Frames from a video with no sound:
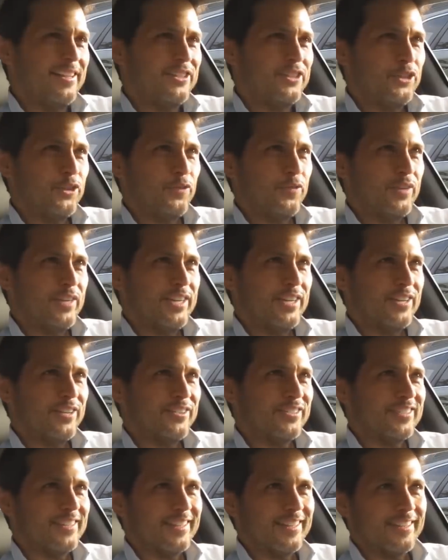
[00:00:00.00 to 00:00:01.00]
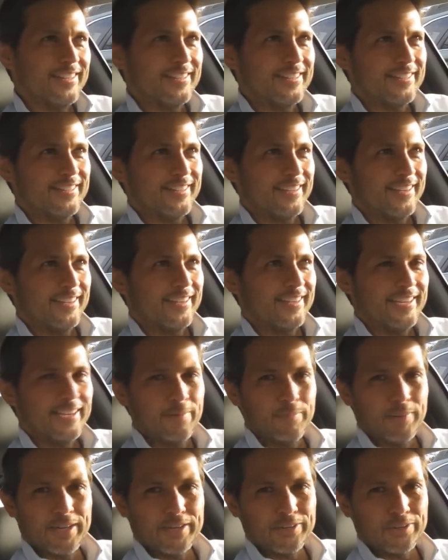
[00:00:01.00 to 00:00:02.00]
shoot videos in this, uh,
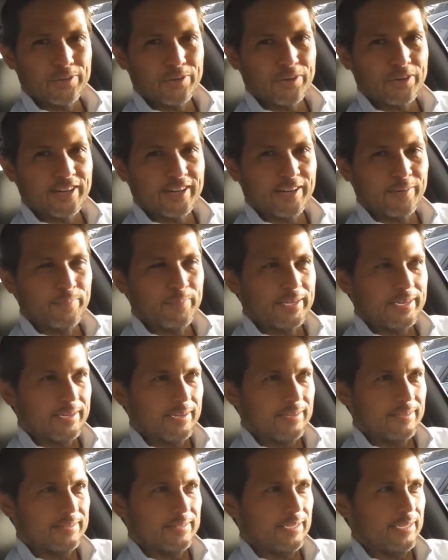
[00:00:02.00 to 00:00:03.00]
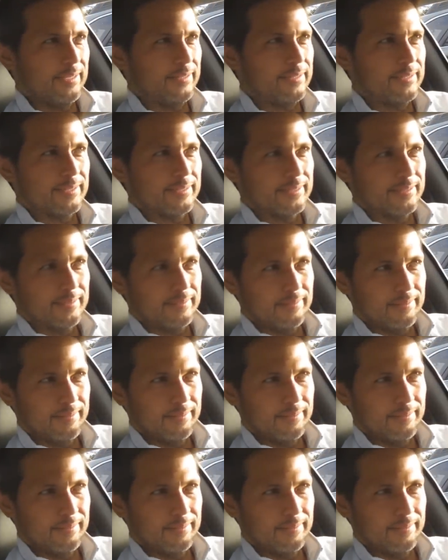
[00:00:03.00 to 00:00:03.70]
in my DeLorean because it just,